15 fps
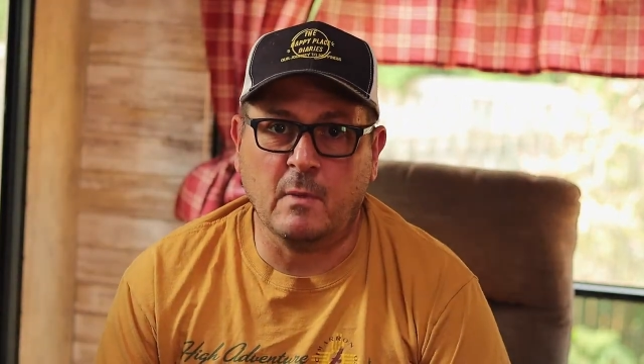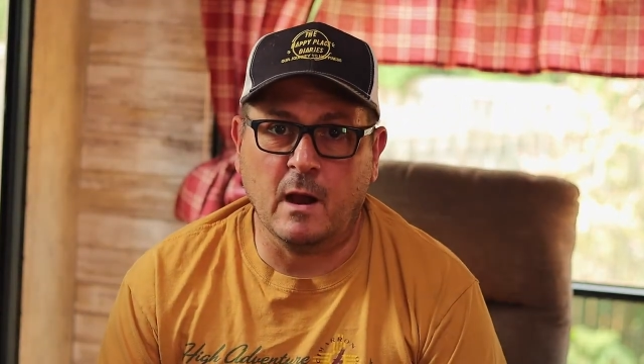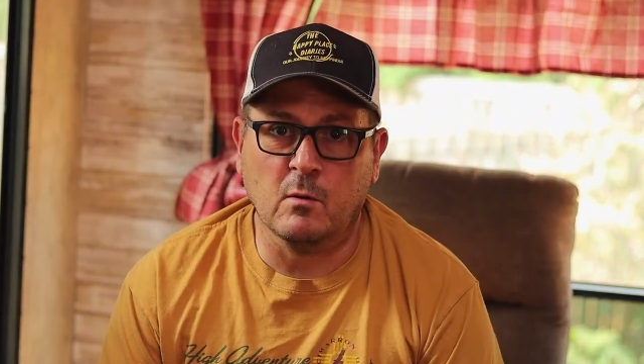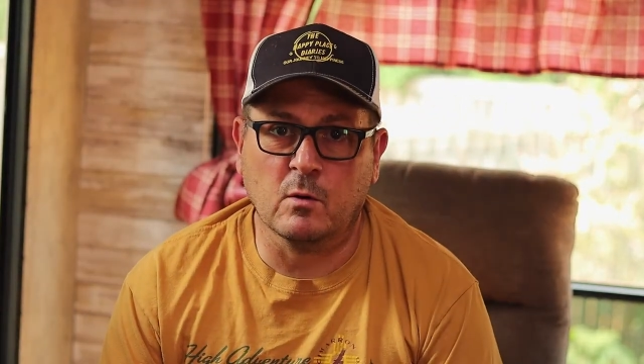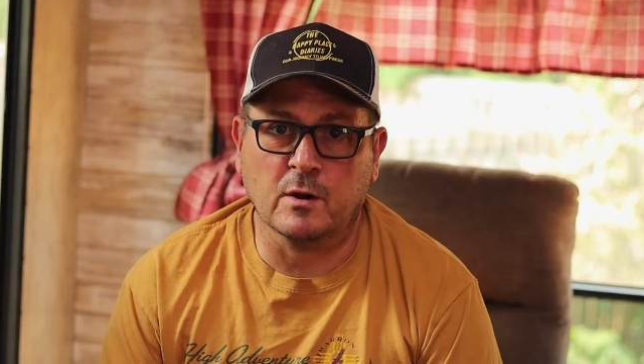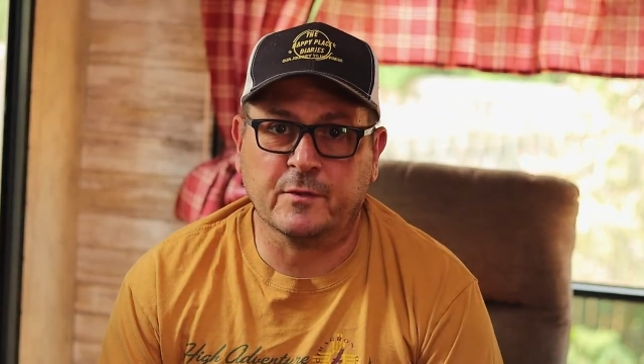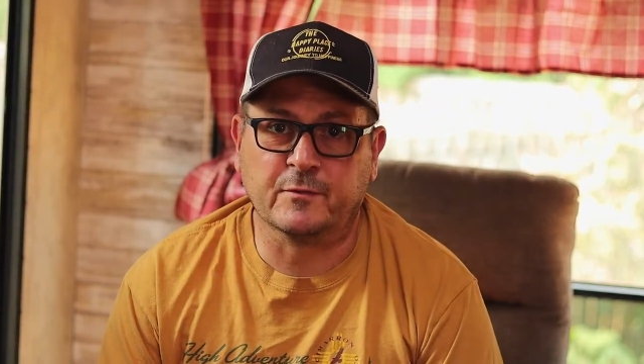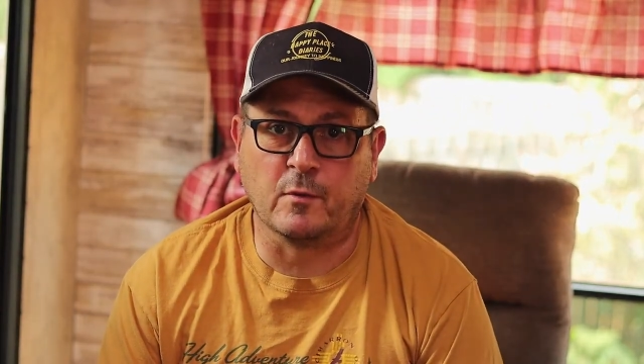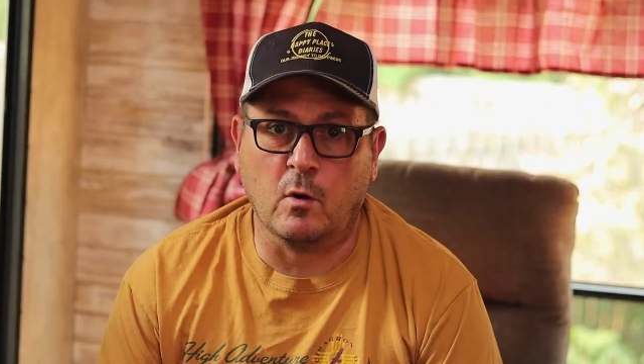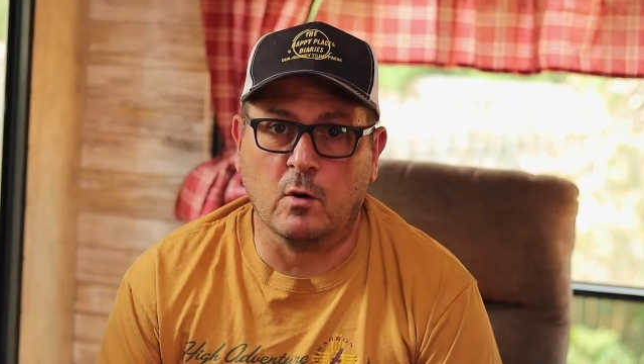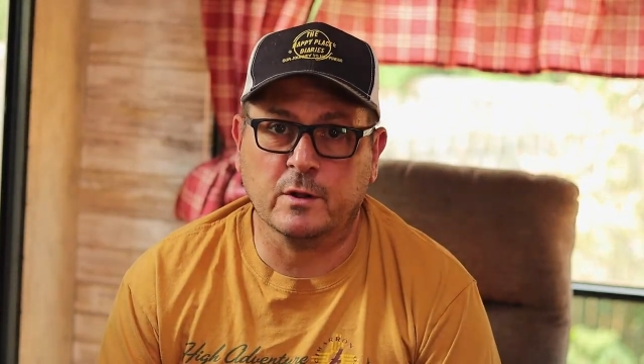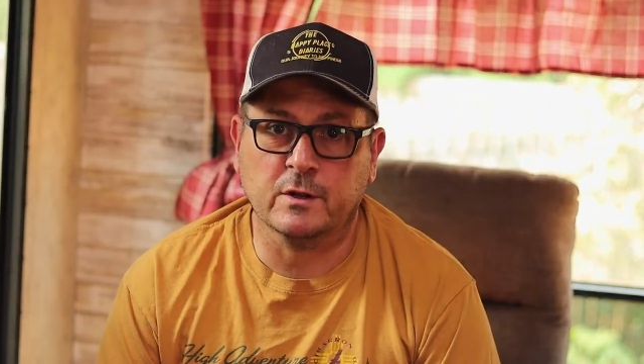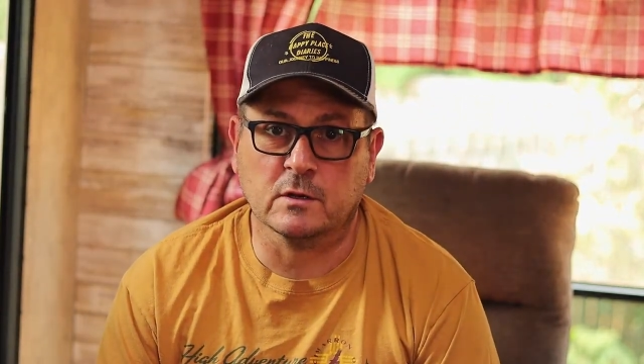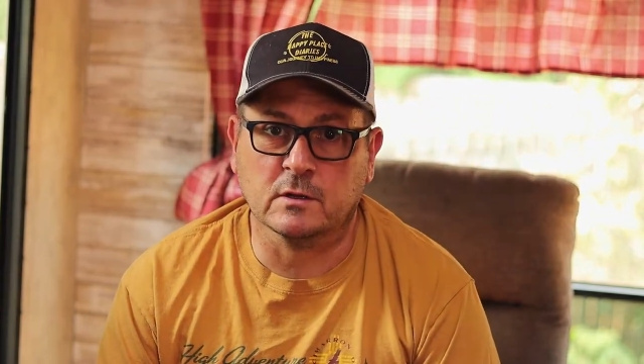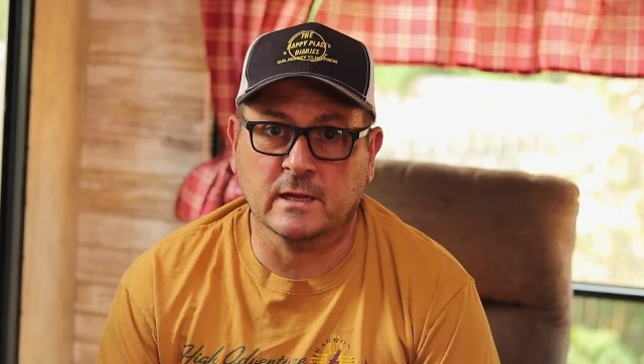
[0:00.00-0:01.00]
might want to throw
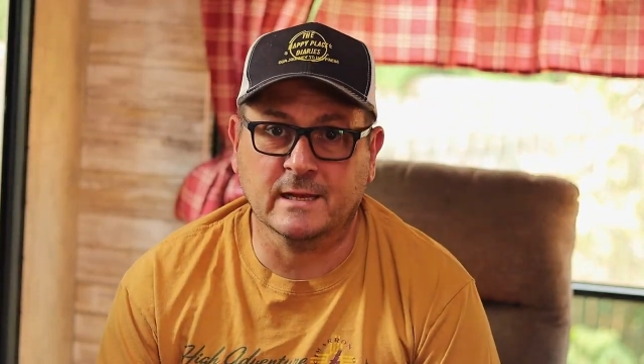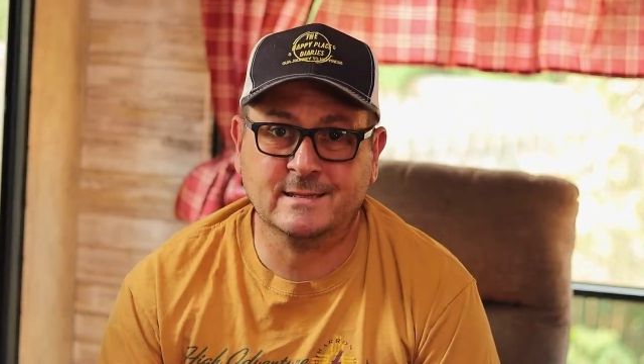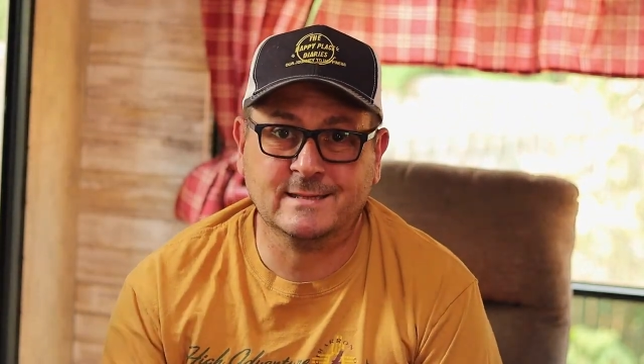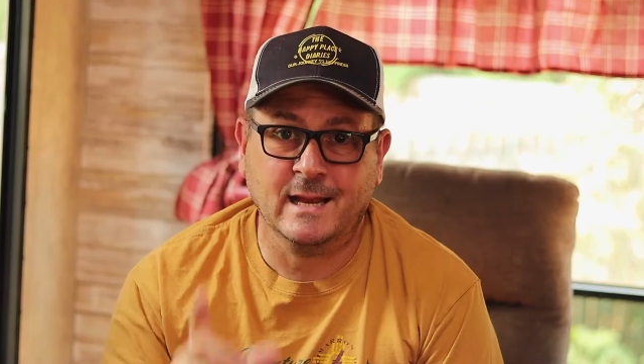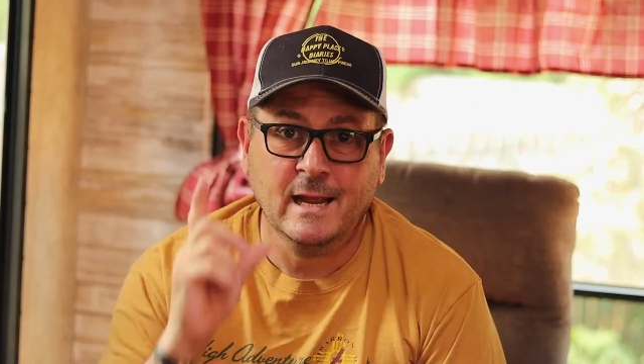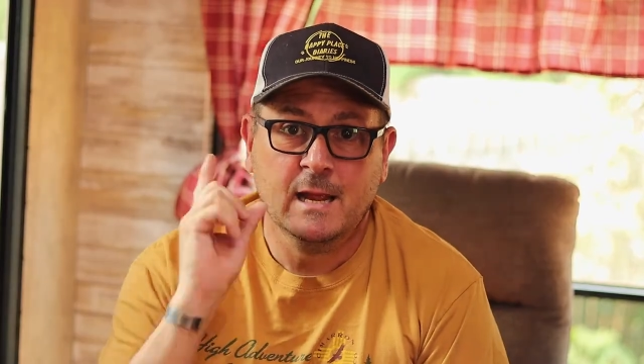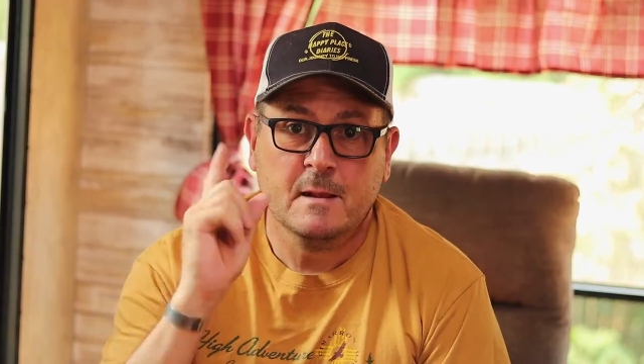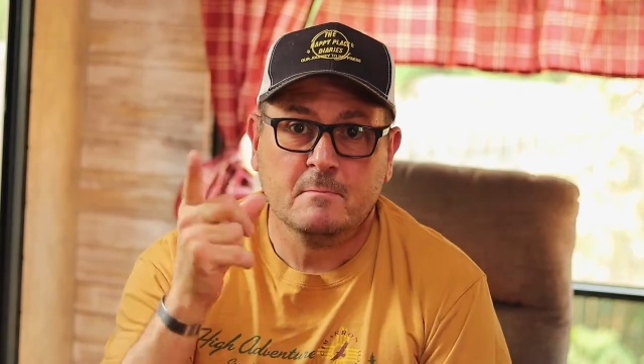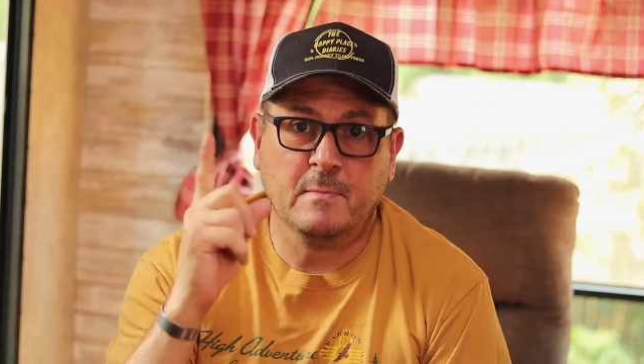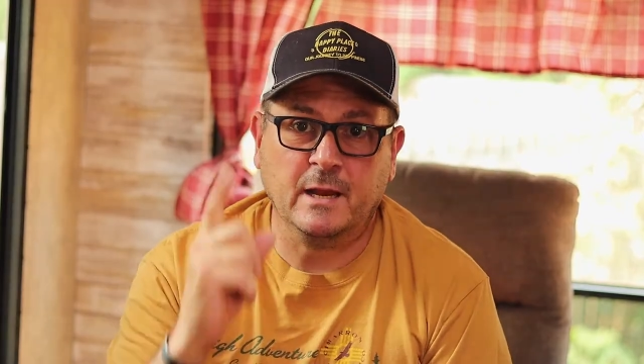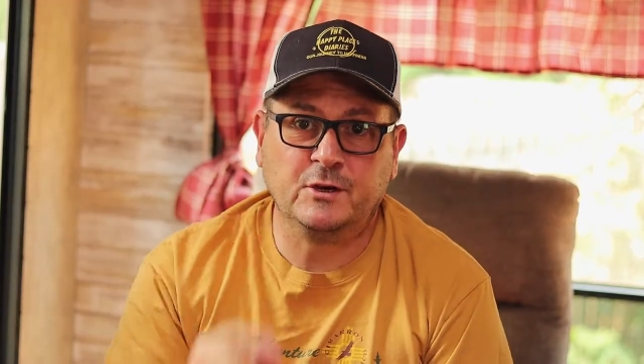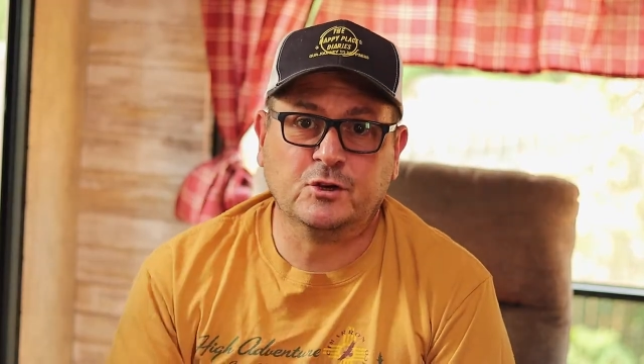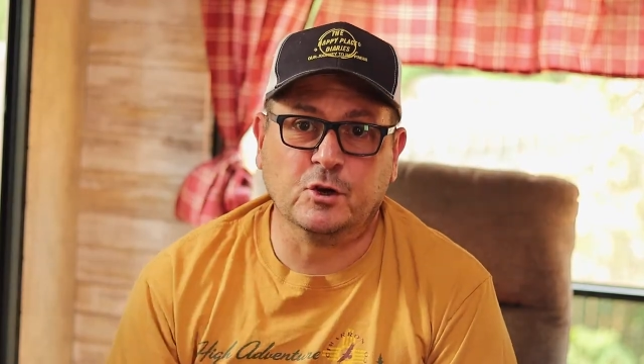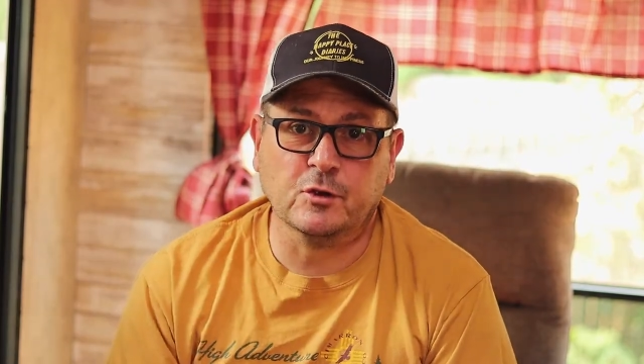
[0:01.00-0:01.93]
on your list: make